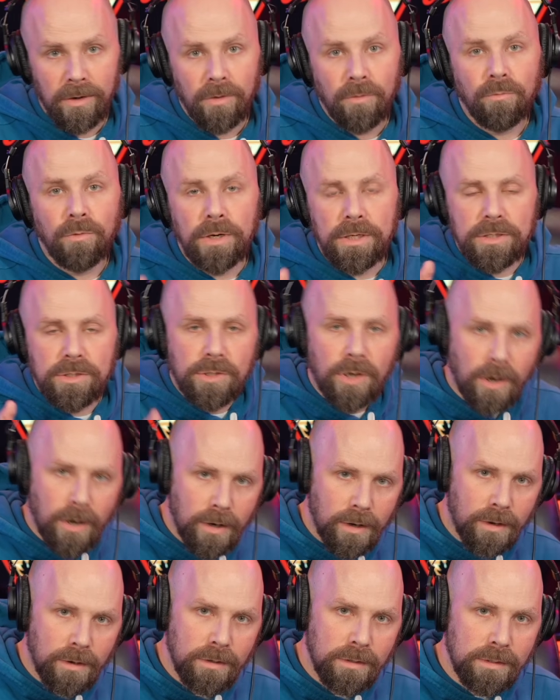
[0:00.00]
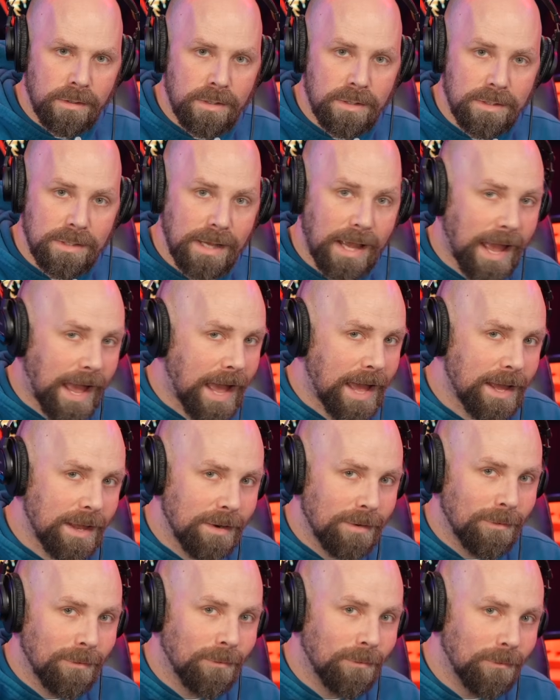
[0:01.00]
returns at
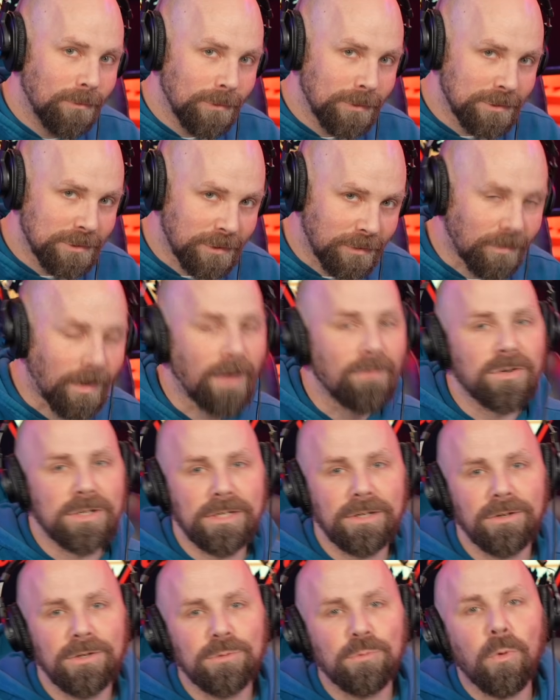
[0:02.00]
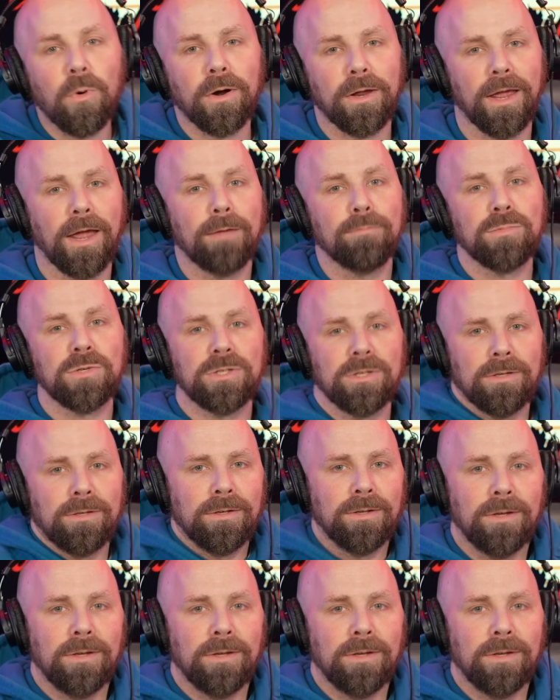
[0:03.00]
Survivor Series War Games.